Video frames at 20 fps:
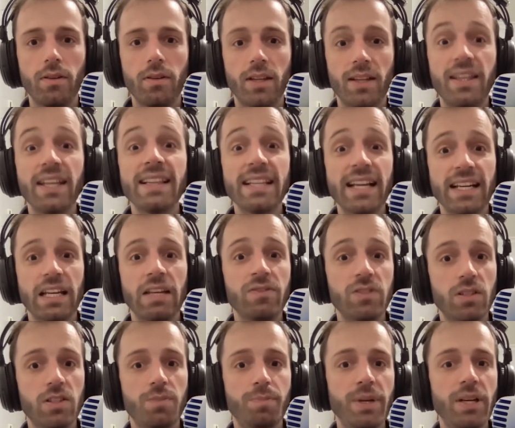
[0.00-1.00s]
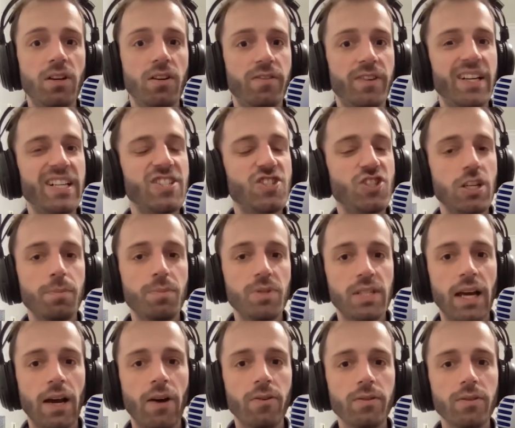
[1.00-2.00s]
The thing that gives a speaker a very cheap
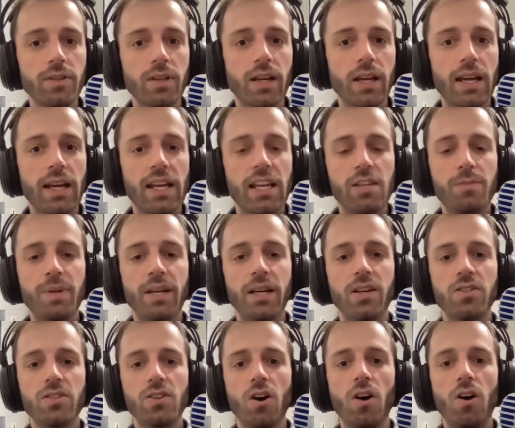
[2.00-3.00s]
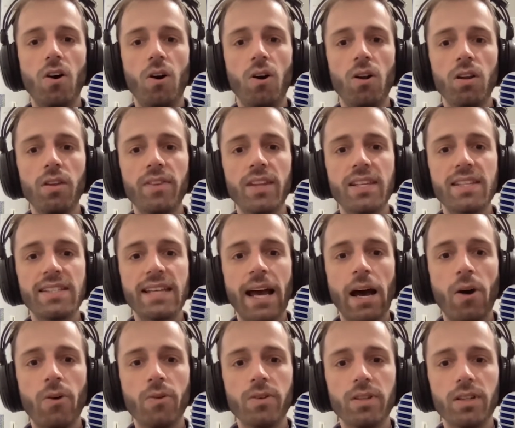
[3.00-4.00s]
sound is because all of the
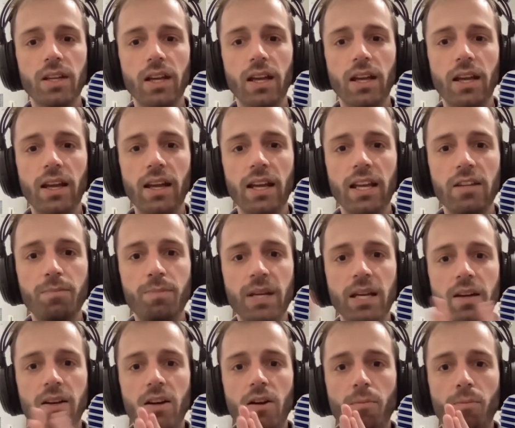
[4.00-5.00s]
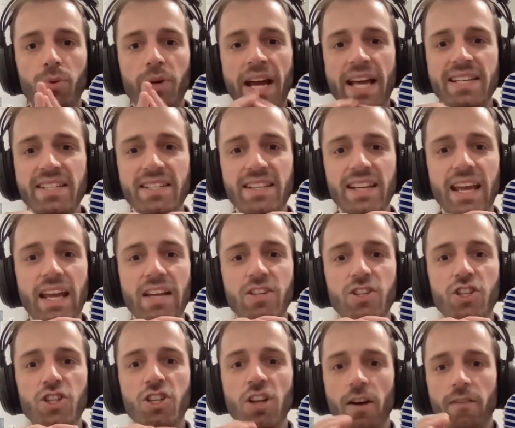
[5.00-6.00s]
sound is being compressed and
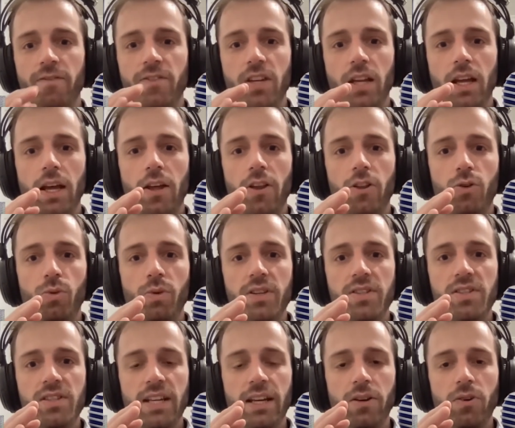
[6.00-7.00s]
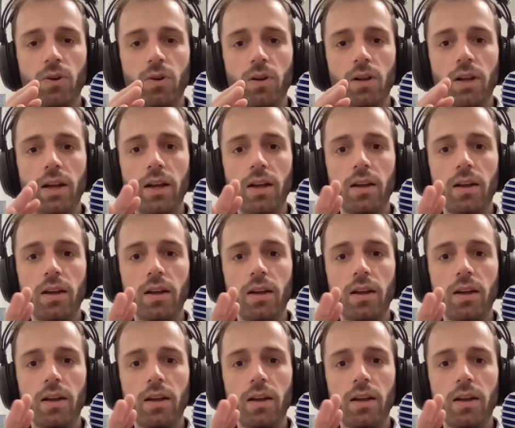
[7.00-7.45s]
shoved through a single